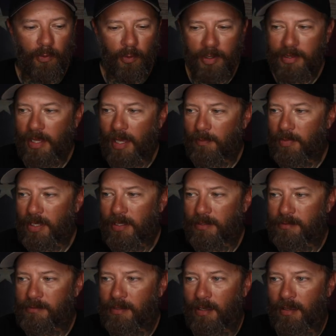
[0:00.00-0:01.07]
With that being
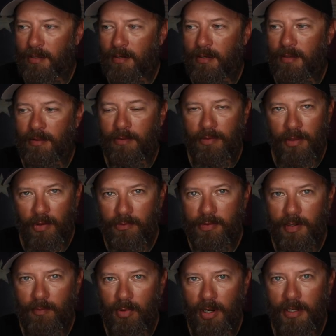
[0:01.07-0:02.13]
said, those
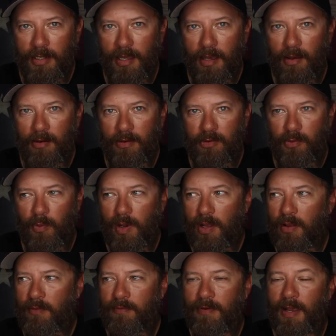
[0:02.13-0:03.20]
can break down as
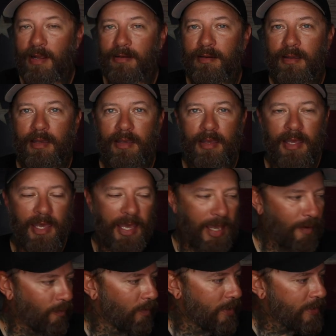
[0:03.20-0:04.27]
well. In fact,
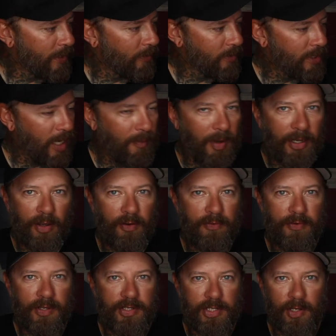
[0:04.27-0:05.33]
every single time I go
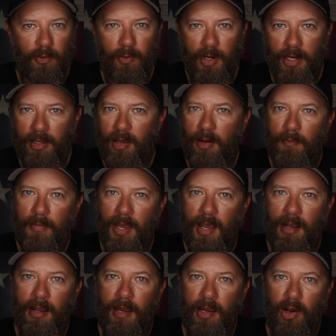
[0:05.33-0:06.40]
fishing, when I come
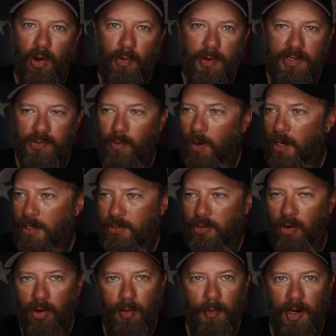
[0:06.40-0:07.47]
back, I always wash
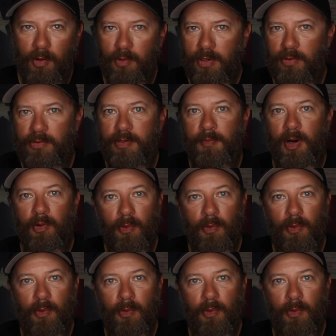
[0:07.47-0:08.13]
all my reels and my